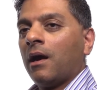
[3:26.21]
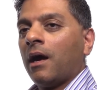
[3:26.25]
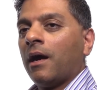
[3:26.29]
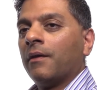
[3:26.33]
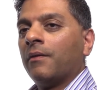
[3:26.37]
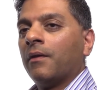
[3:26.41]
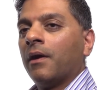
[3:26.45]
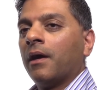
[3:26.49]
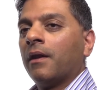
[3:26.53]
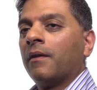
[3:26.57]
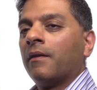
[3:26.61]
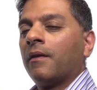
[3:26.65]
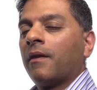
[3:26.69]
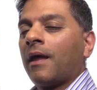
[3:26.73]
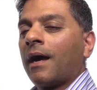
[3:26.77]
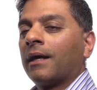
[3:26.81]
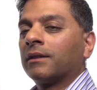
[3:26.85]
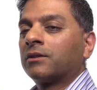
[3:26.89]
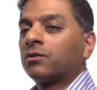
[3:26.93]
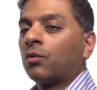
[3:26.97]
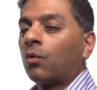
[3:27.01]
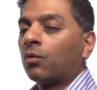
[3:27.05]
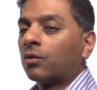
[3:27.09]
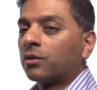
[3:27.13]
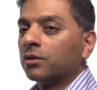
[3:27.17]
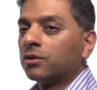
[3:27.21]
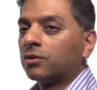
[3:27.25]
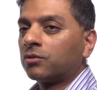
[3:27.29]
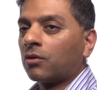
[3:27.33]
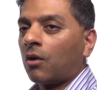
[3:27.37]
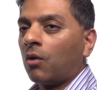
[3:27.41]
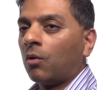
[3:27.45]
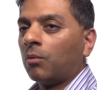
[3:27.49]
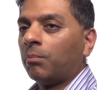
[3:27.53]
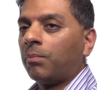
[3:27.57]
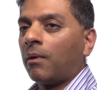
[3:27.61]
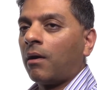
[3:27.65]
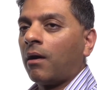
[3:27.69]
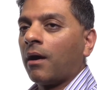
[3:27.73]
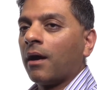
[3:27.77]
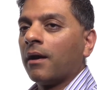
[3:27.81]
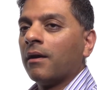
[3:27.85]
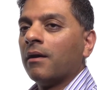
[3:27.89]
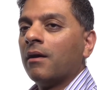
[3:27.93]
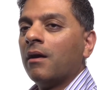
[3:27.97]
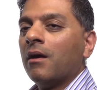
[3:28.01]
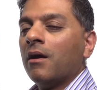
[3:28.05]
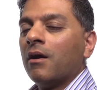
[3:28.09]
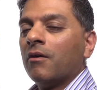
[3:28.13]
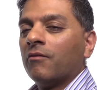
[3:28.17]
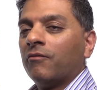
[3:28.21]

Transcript: and then that's all controlled by